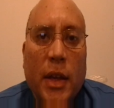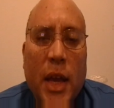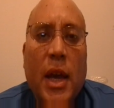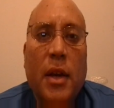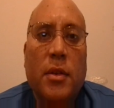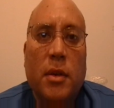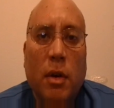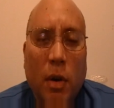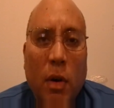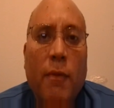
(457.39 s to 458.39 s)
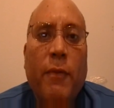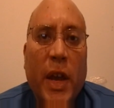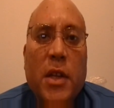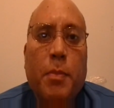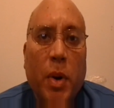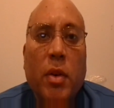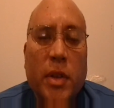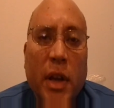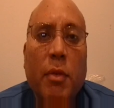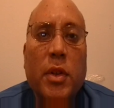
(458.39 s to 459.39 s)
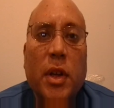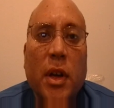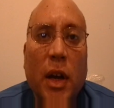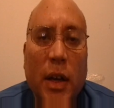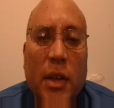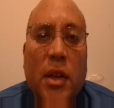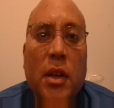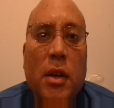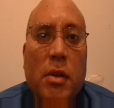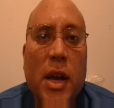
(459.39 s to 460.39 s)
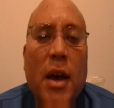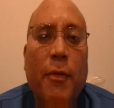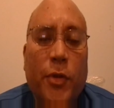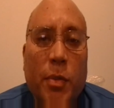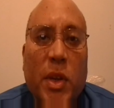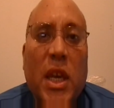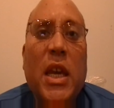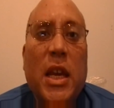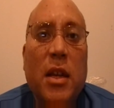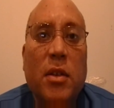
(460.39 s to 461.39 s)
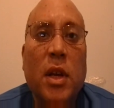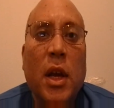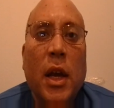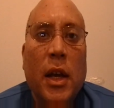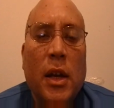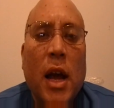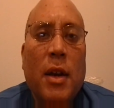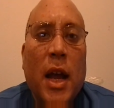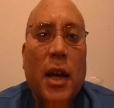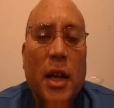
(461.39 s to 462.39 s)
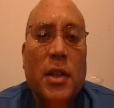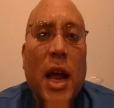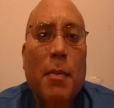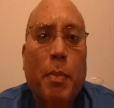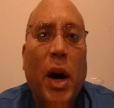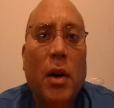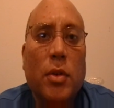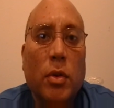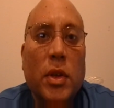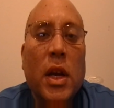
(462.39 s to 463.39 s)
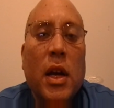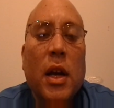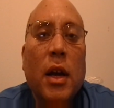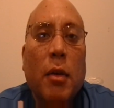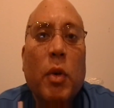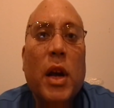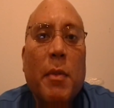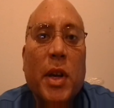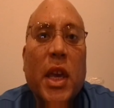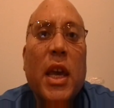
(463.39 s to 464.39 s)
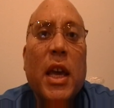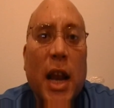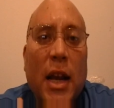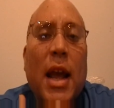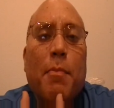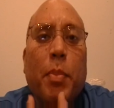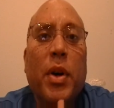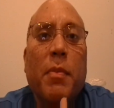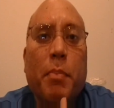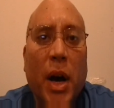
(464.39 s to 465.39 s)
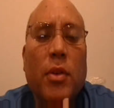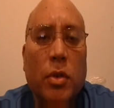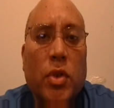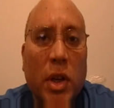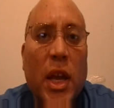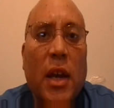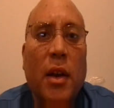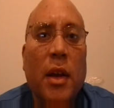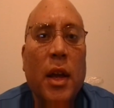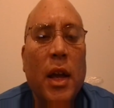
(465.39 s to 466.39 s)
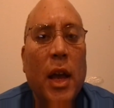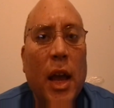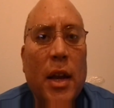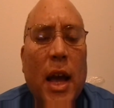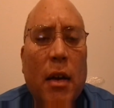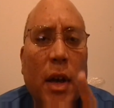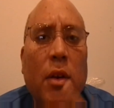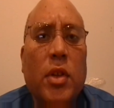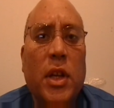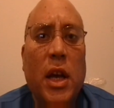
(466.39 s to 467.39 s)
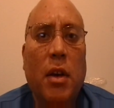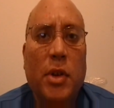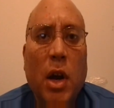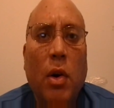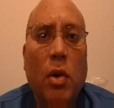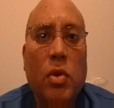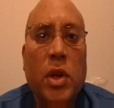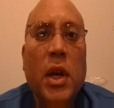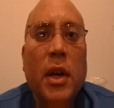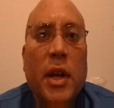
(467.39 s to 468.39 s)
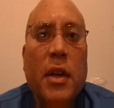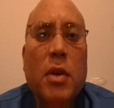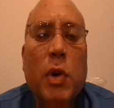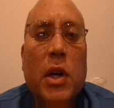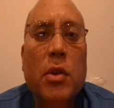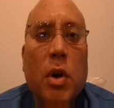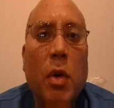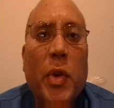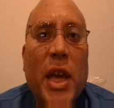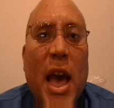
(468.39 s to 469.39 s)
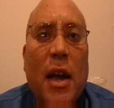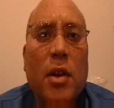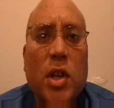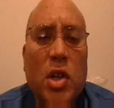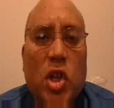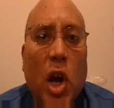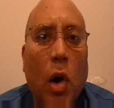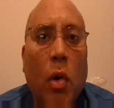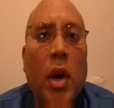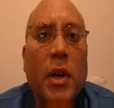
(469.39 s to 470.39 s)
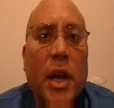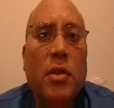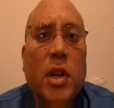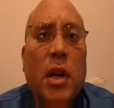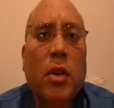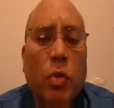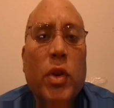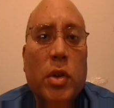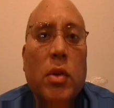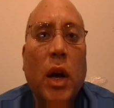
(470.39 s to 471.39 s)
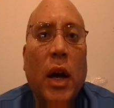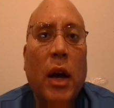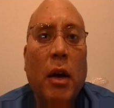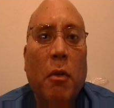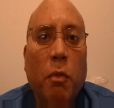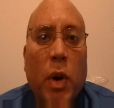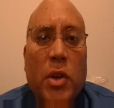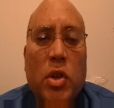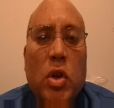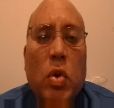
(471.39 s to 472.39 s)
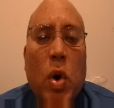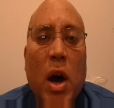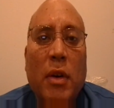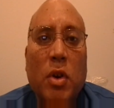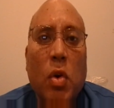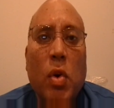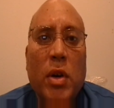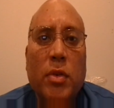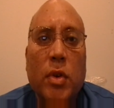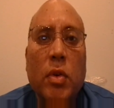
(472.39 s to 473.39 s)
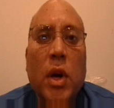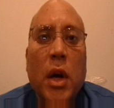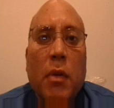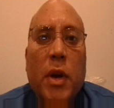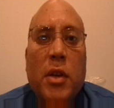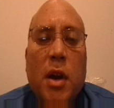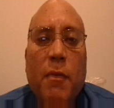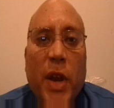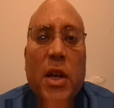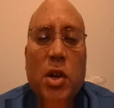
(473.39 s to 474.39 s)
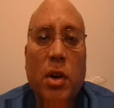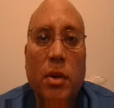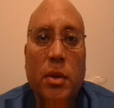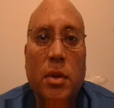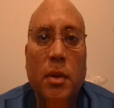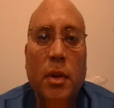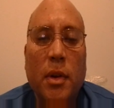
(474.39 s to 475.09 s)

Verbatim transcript: Yes, on Facebook there was a, a, you left some keys, and I like it's like puzzles. When I'm a kid, I like putting puzzles together. And now LTL knows that you want to do a reality show that deals with uh, what you are going through with your vineyards